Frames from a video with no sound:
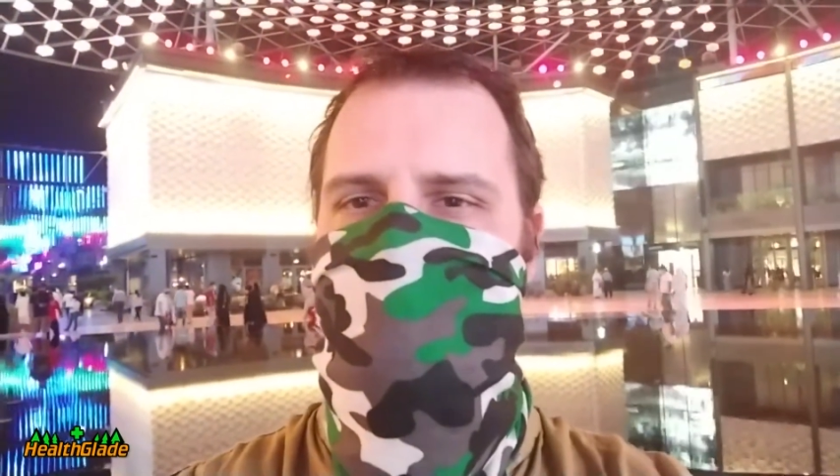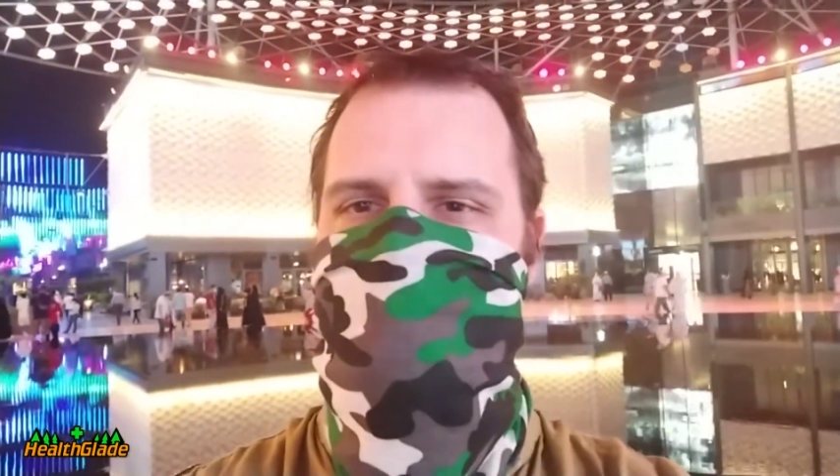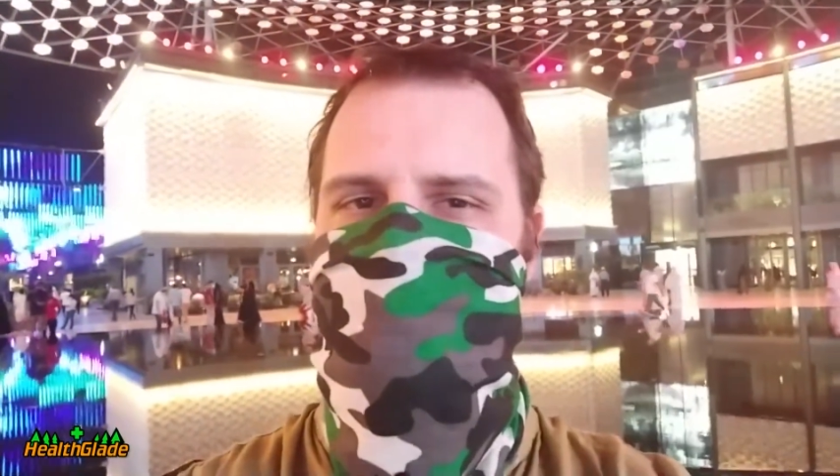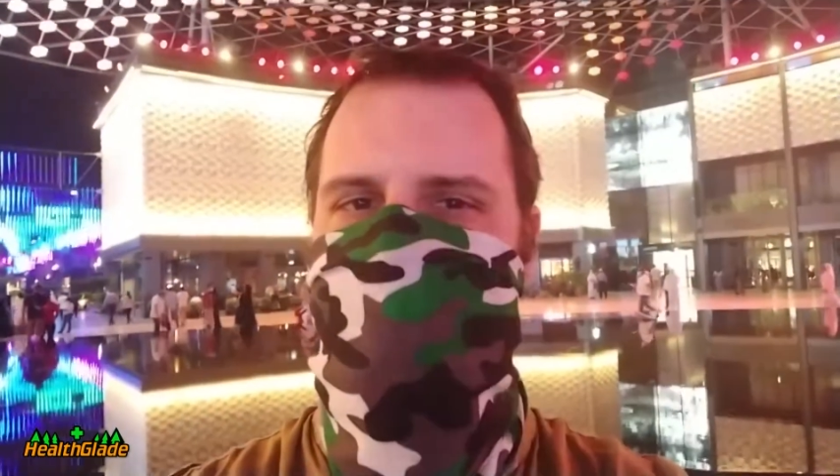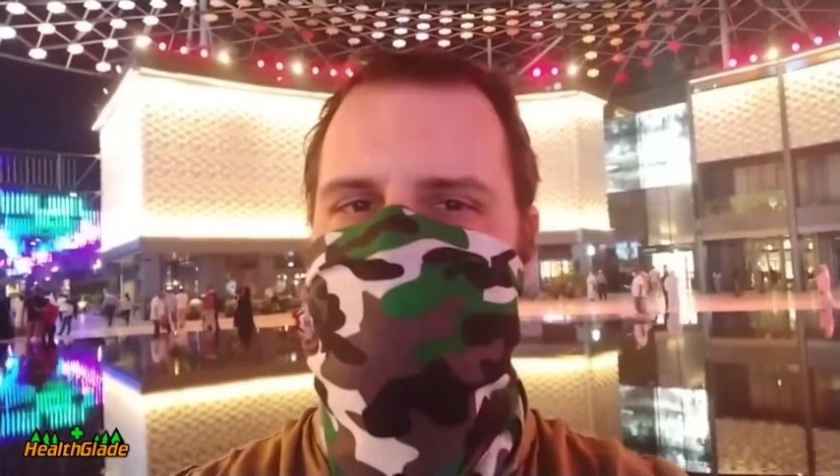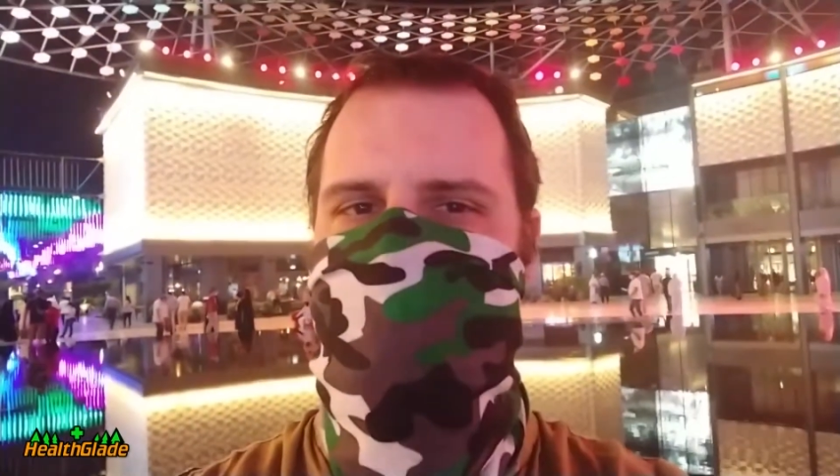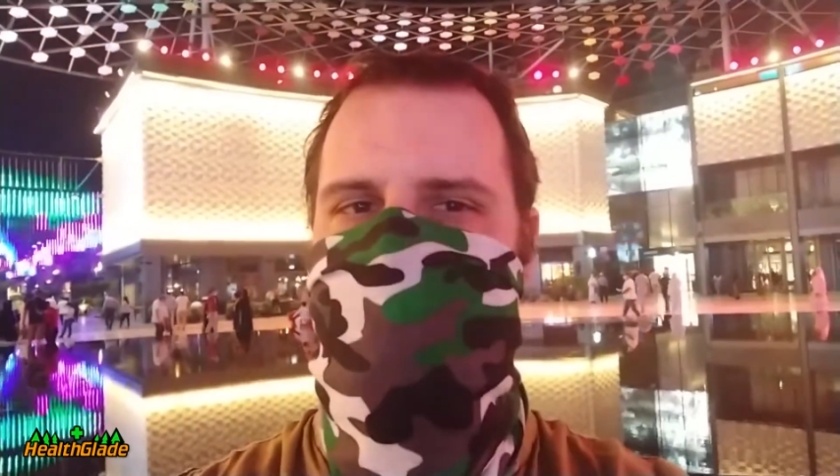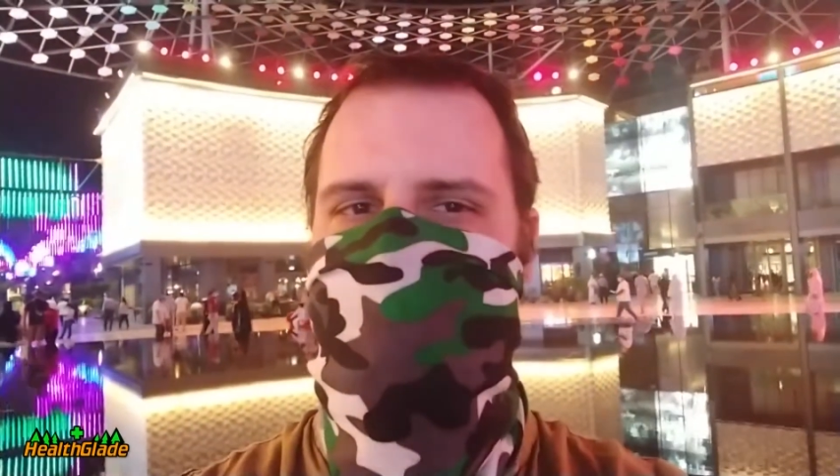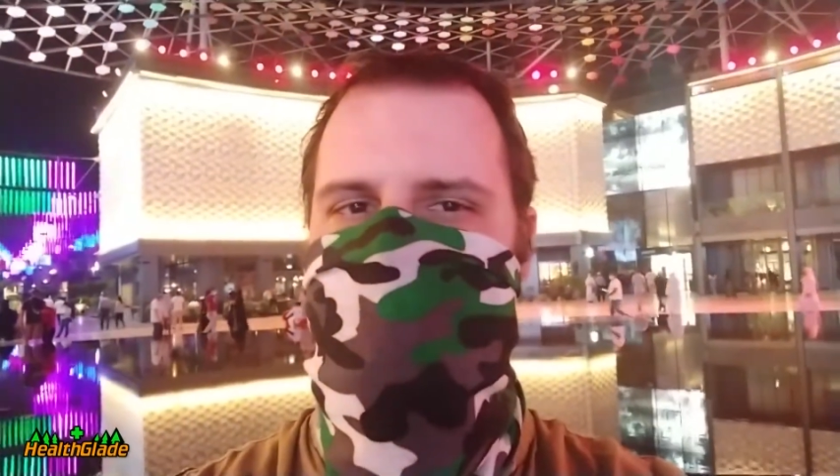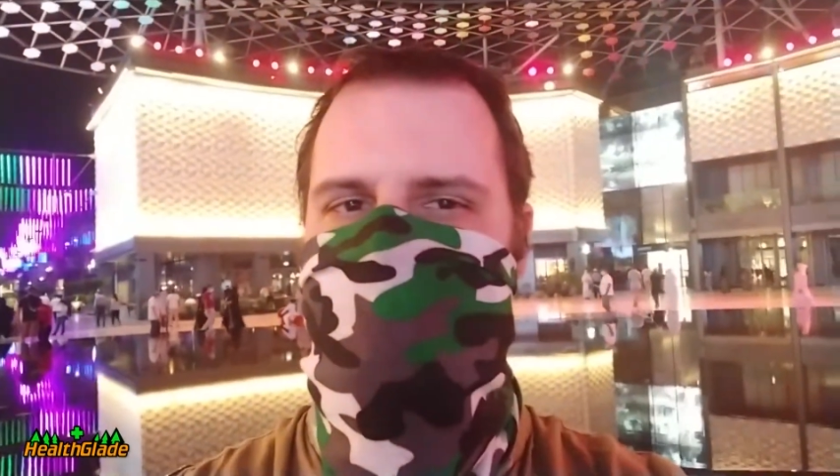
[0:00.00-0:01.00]
A
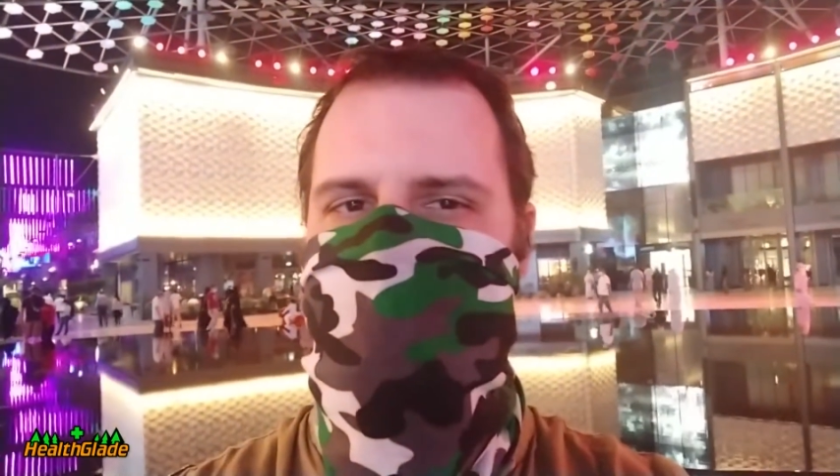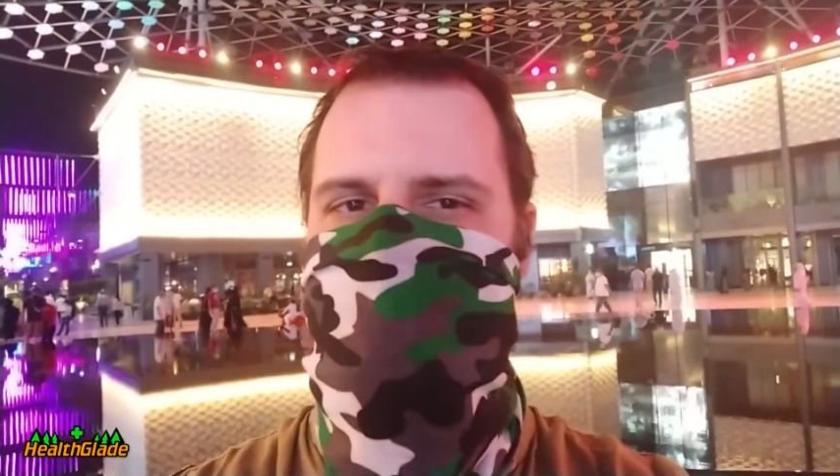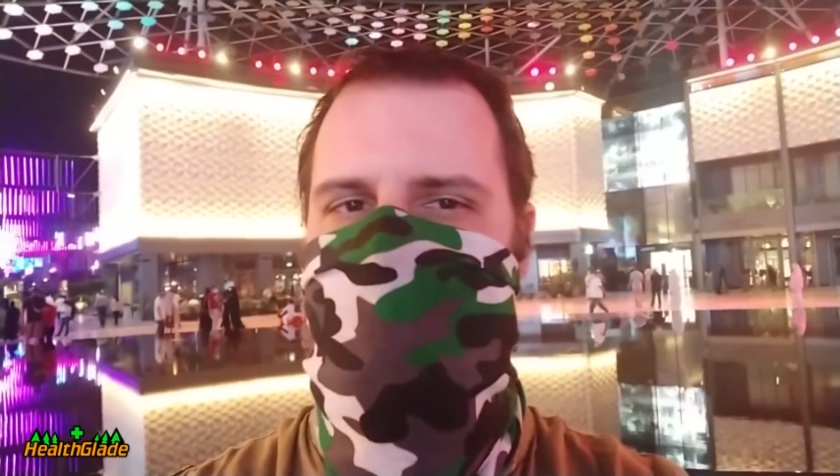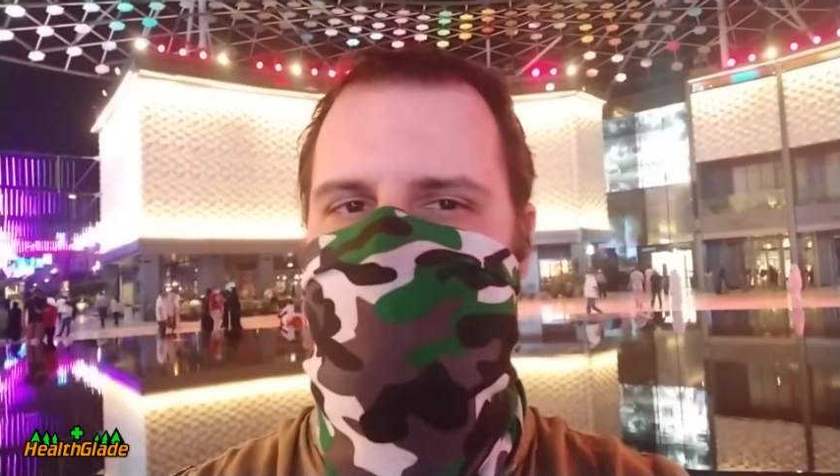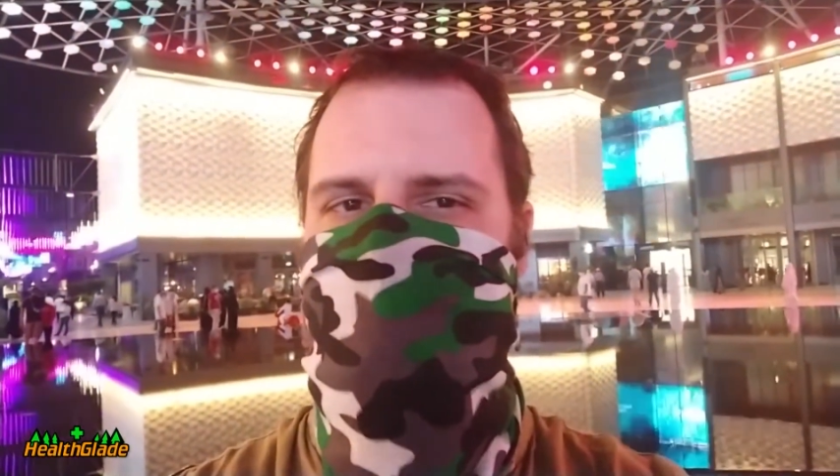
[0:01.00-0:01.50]
2018 study